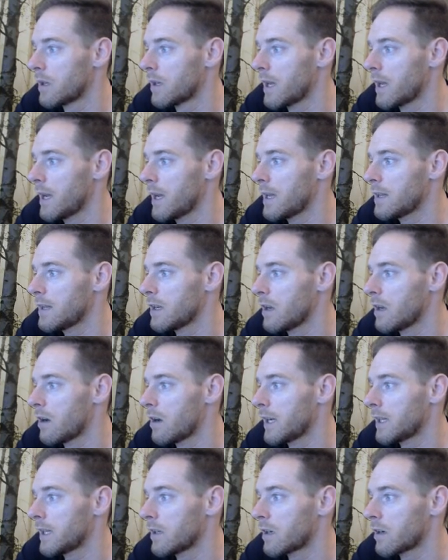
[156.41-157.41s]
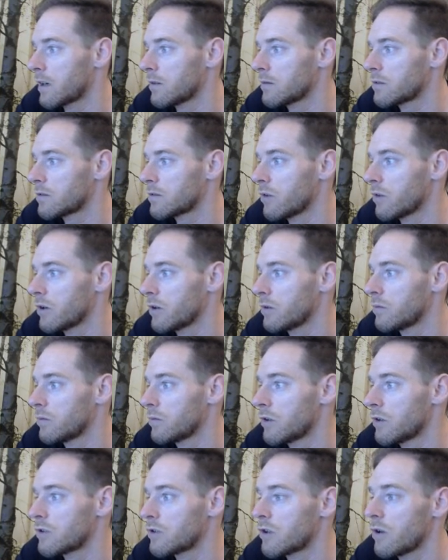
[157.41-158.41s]
hitting the line that goes through
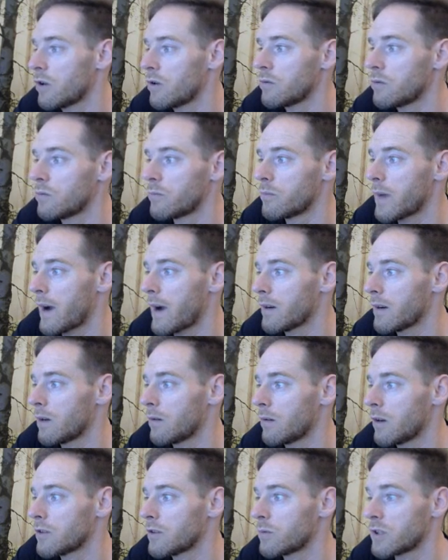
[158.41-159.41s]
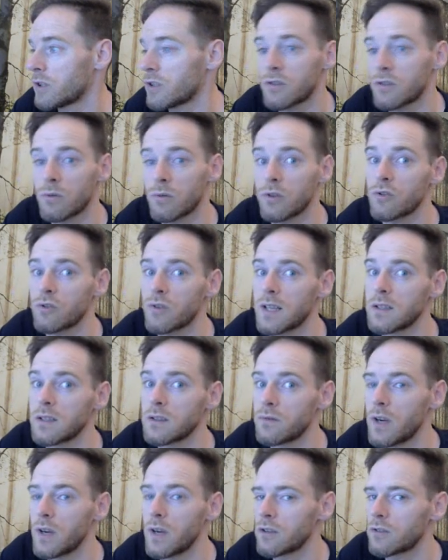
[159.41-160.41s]
the two parallel lines, which is called a
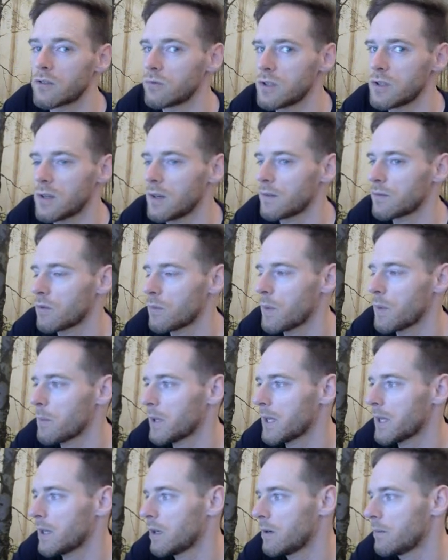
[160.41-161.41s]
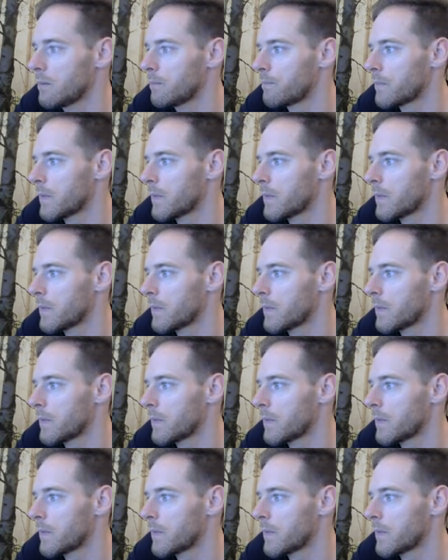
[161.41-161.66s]
transversal. You don't have to remember that though.